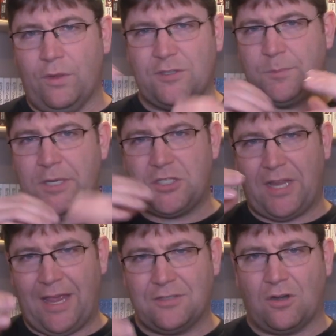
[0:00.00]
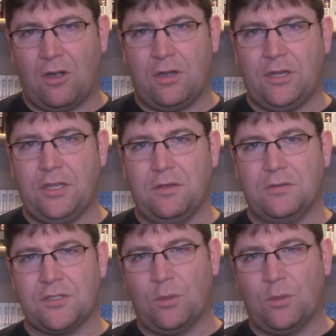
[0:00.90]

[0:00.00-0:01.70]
when speech tags aren't used,